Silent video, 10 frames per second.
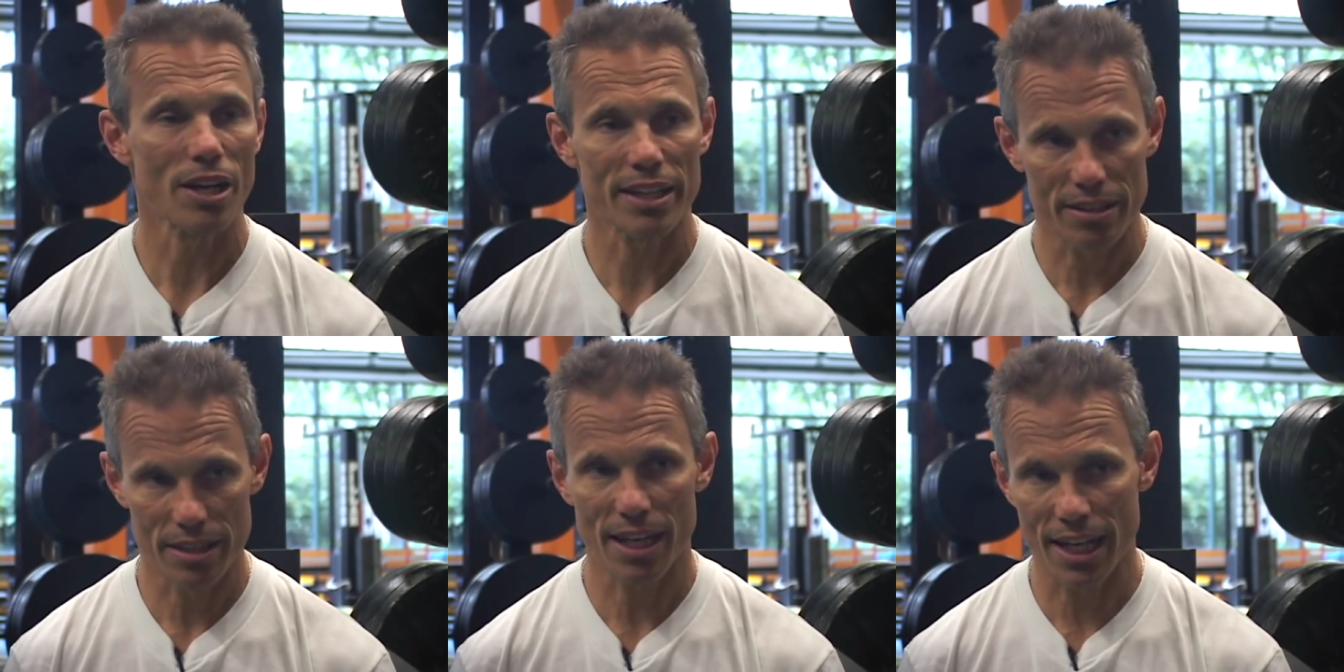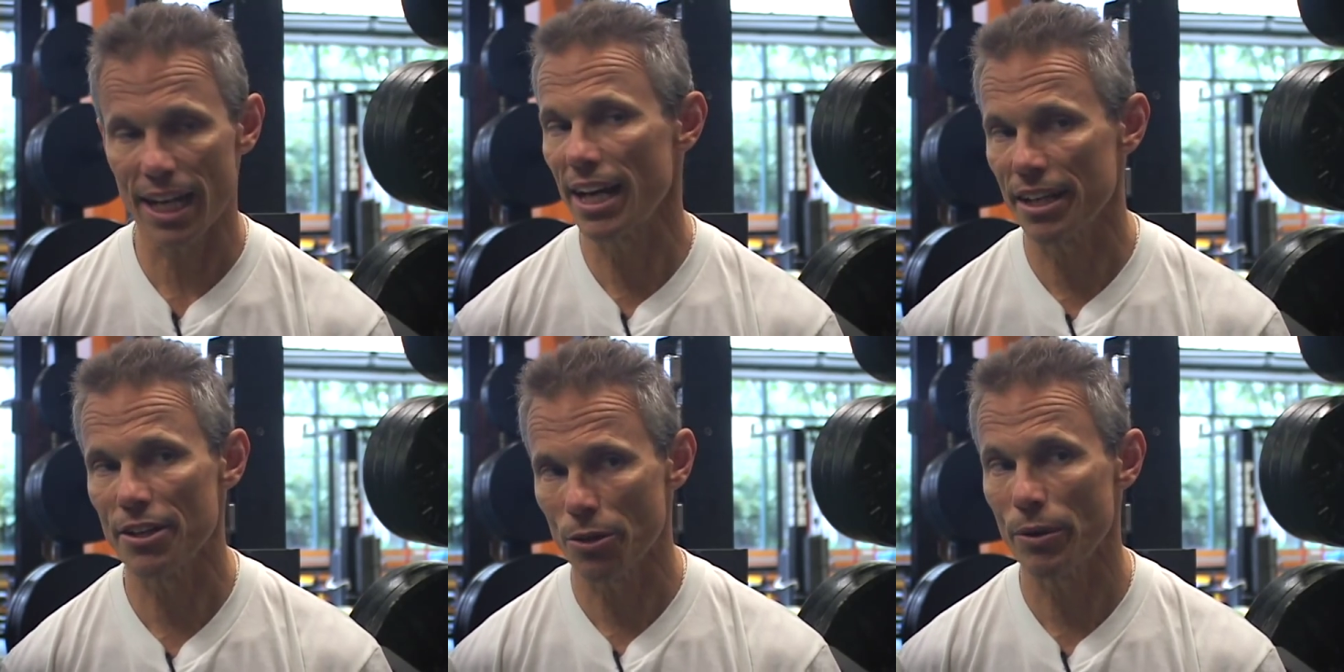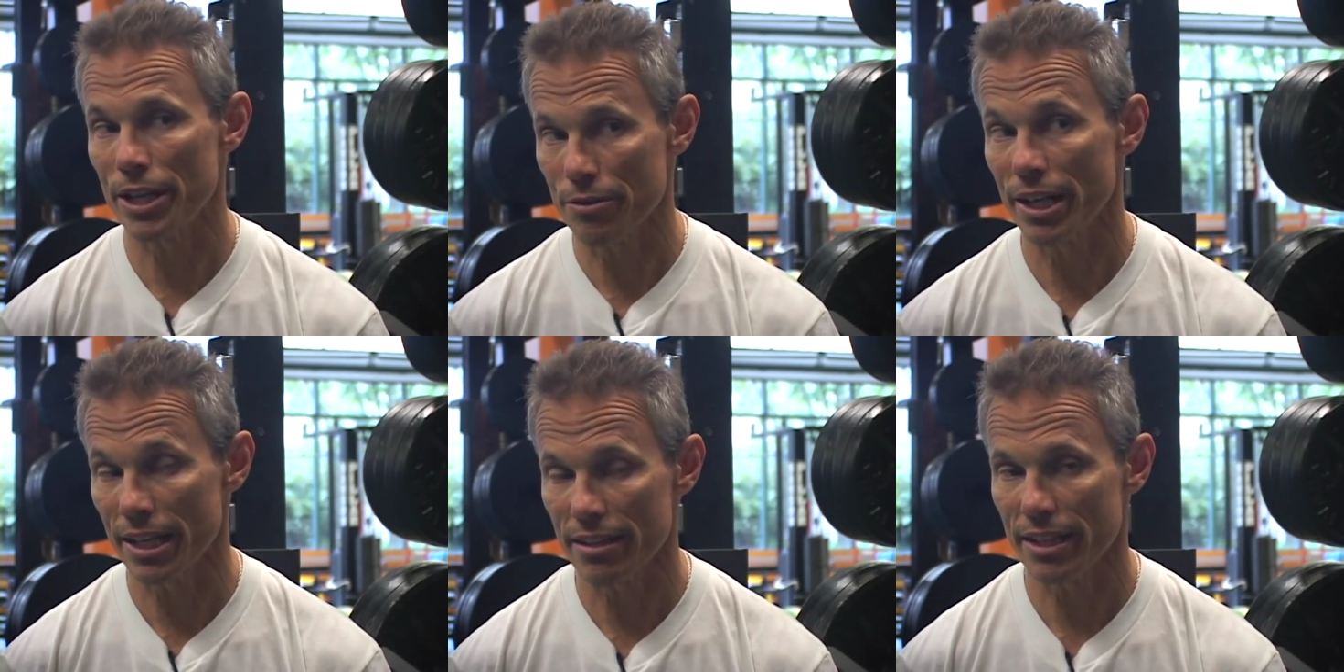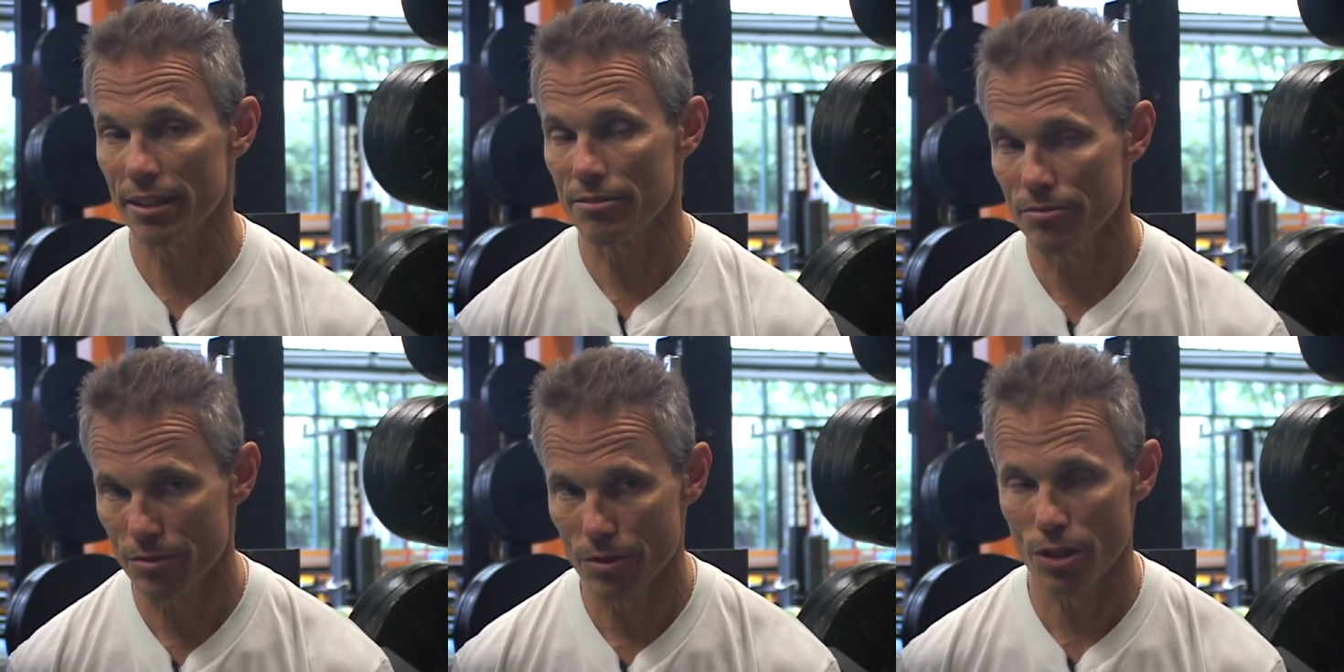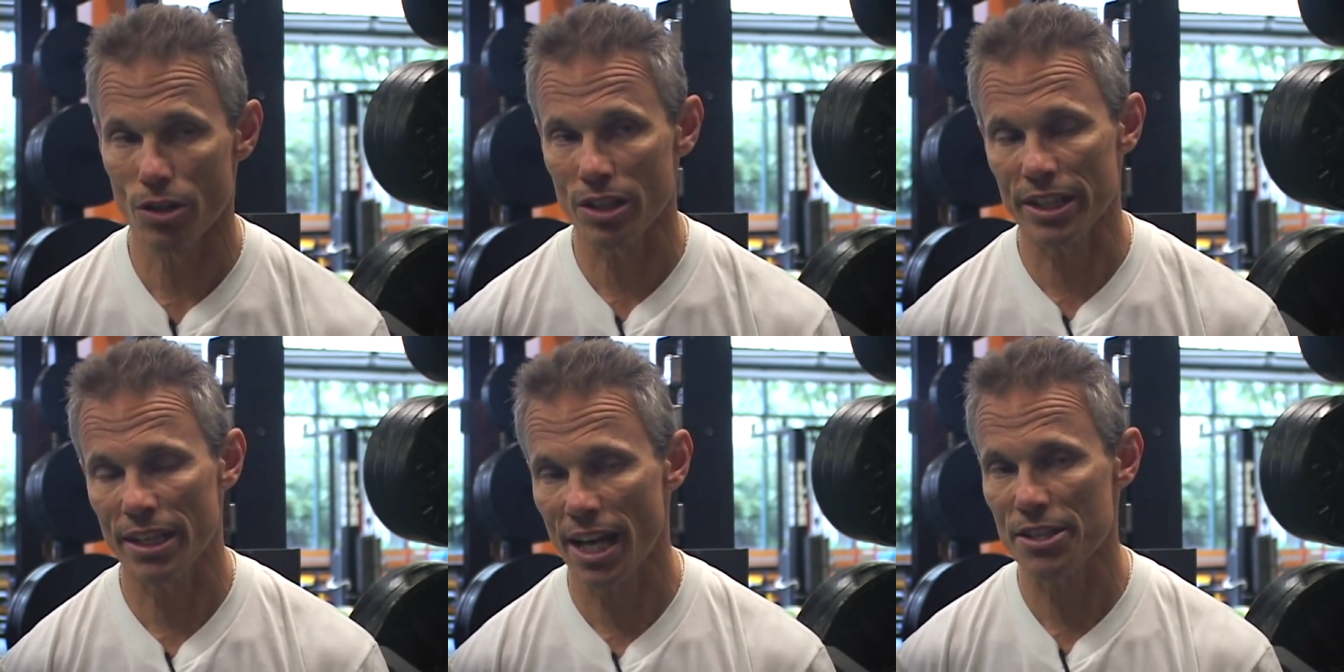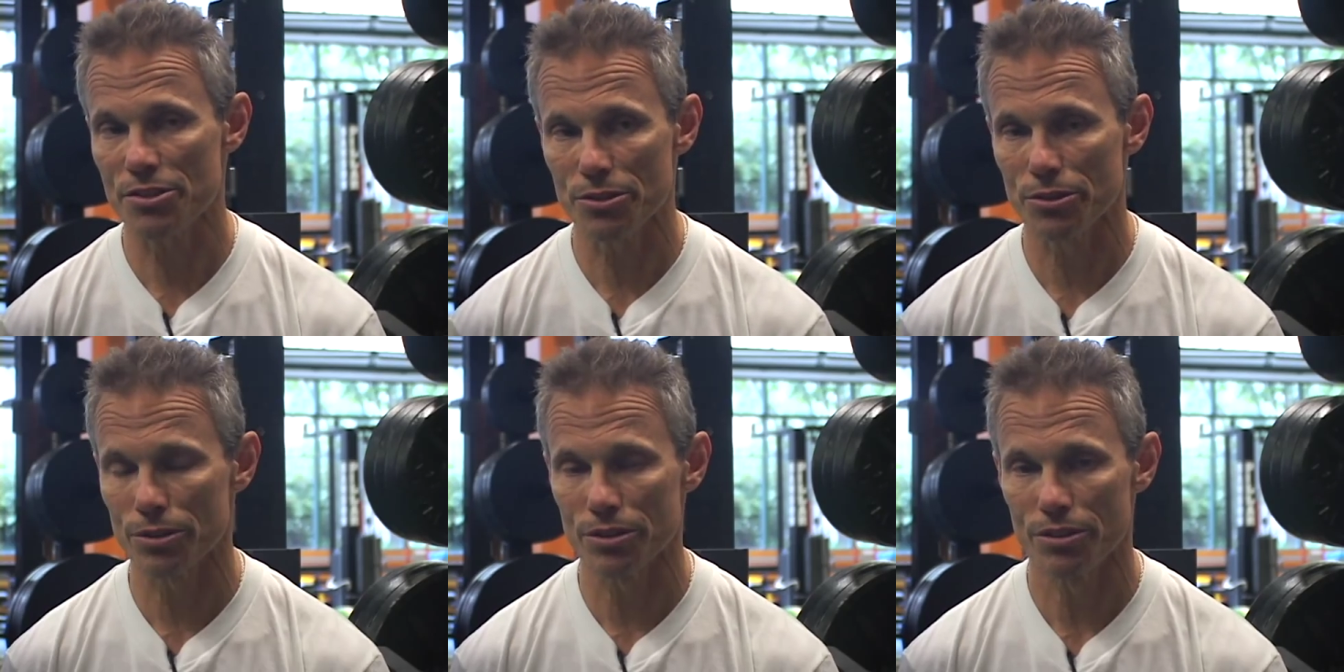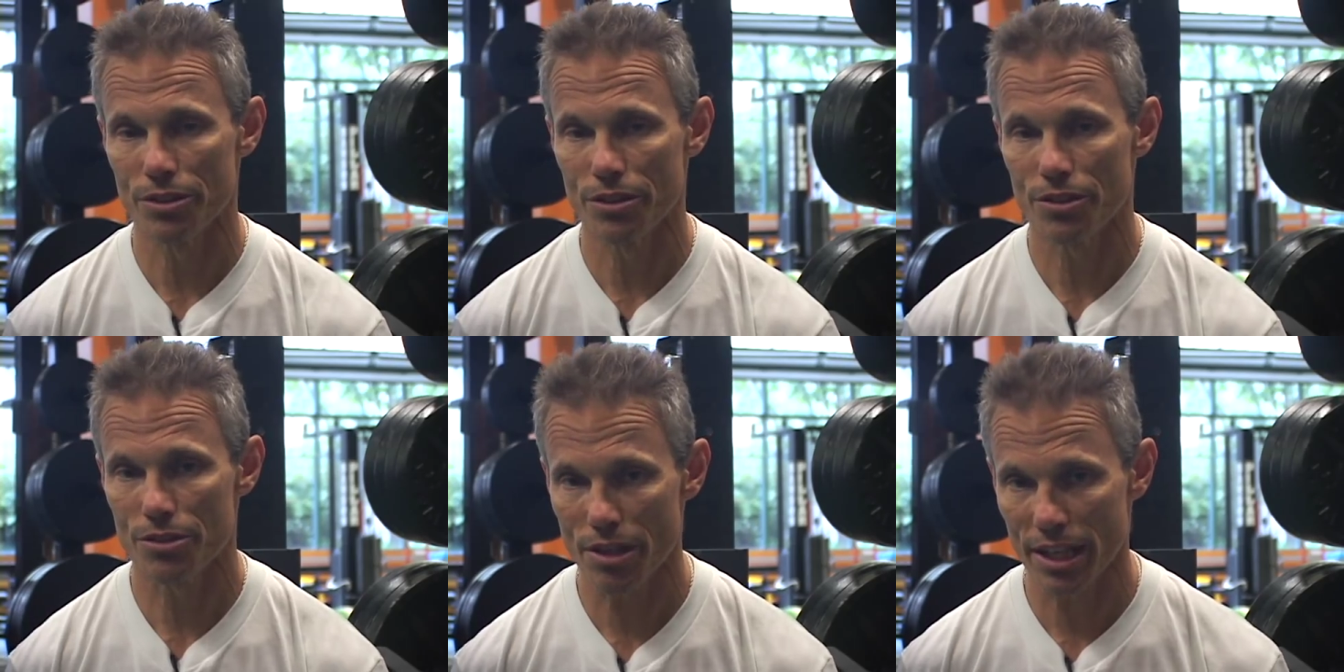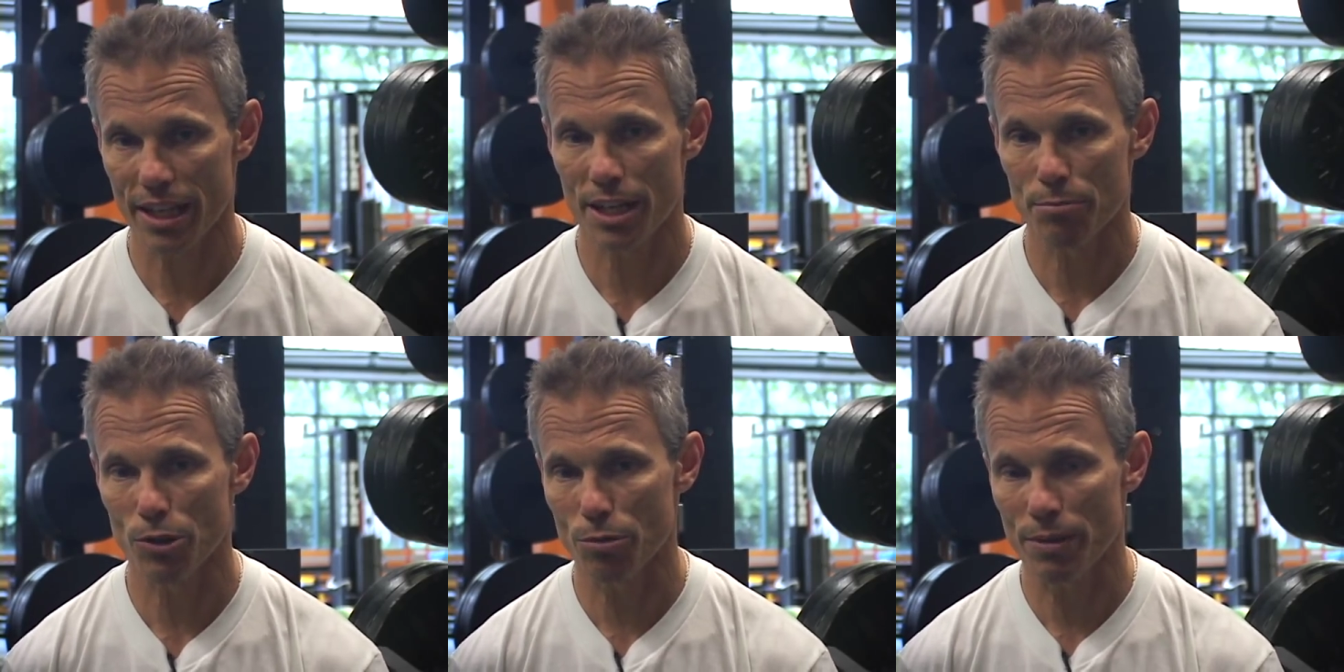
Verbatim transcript: I kind of got into the weight training thing early in high school and to try to kind of bulk